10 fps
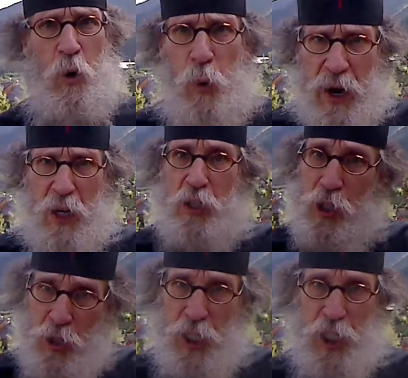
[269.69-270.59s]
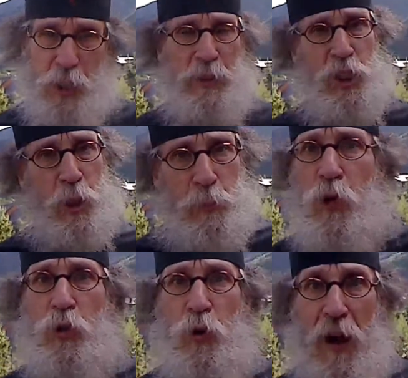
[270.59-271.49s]
where Judaism is
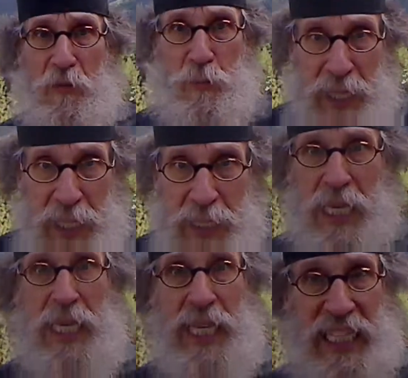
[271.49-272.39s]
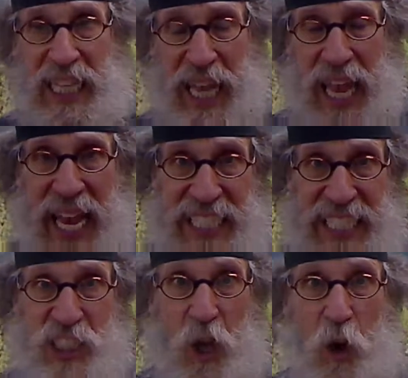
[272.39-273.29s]
supposed to have been at
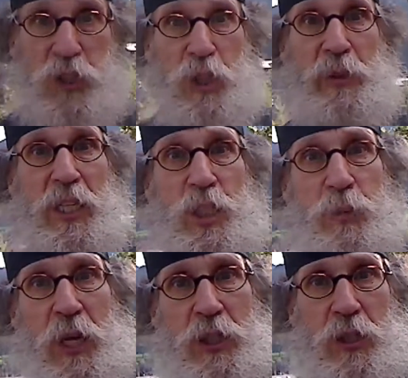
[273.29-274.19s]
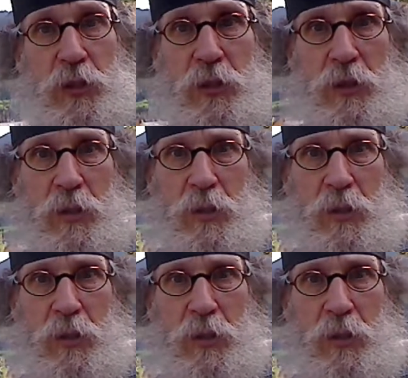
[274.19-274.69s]
its ultimate expression.